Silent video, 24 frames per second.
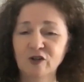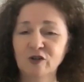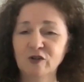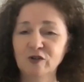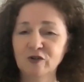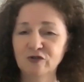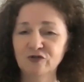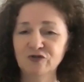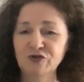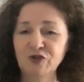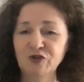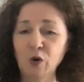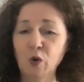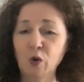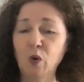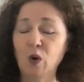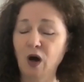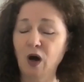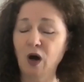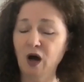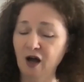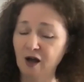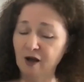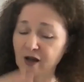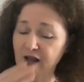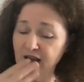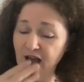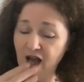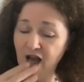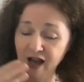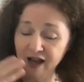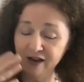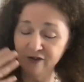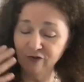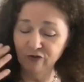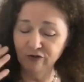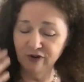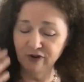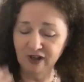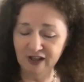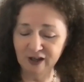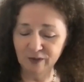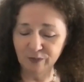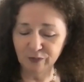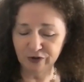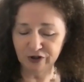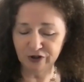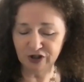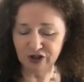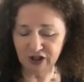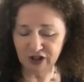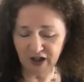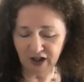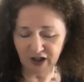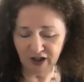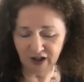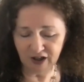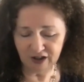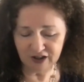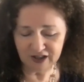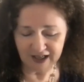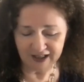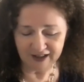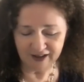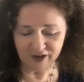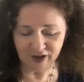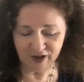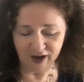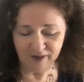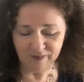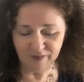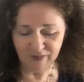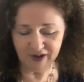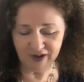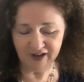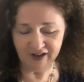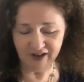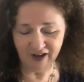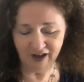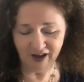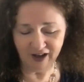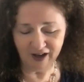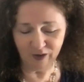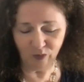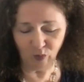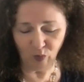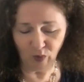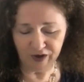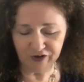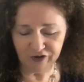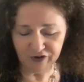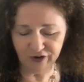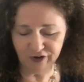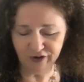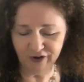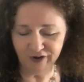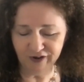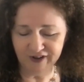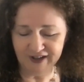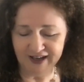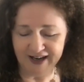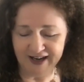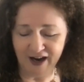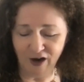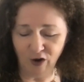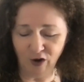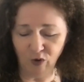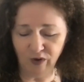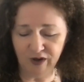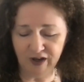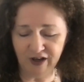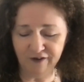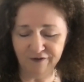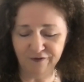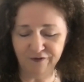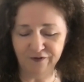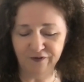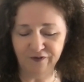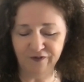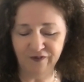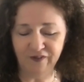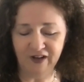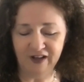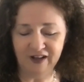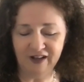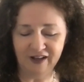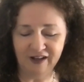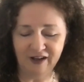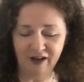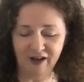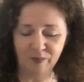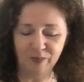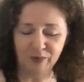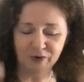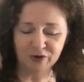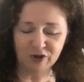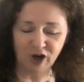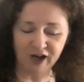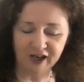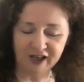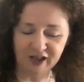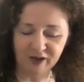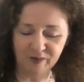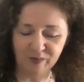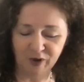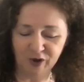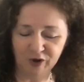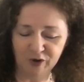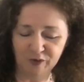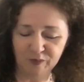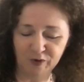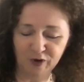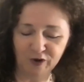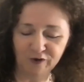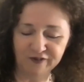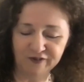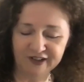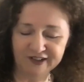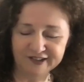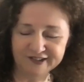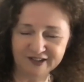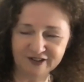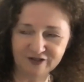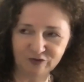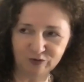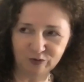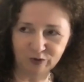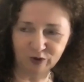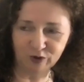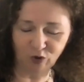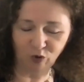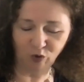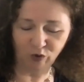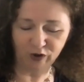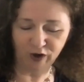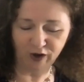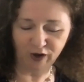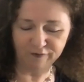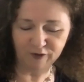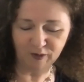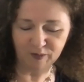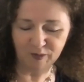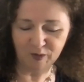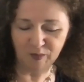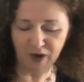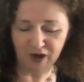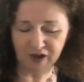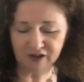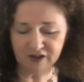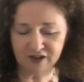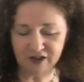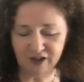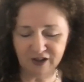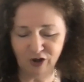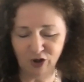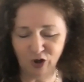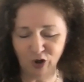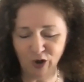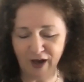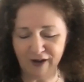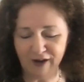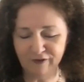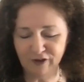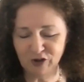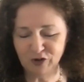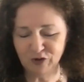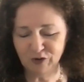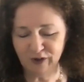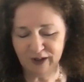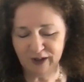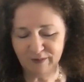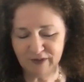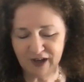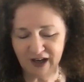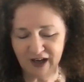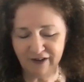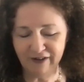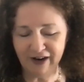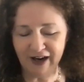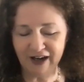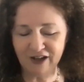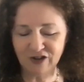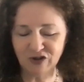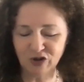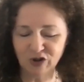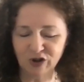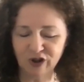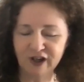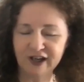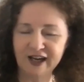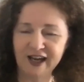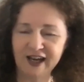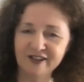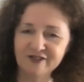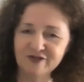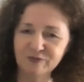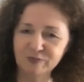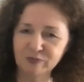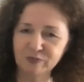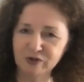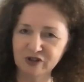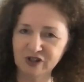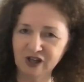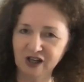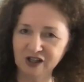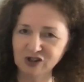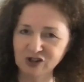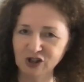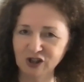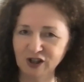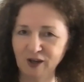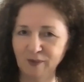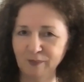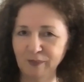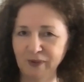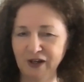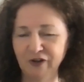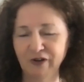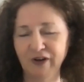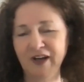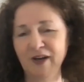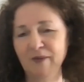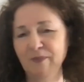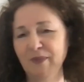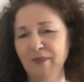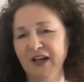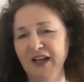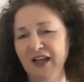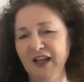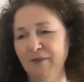So I really appreciate you taking the time, but I wonder now if talking about a movie, since we're going on from the book, do you have a dream director, cast, production company, or anybody in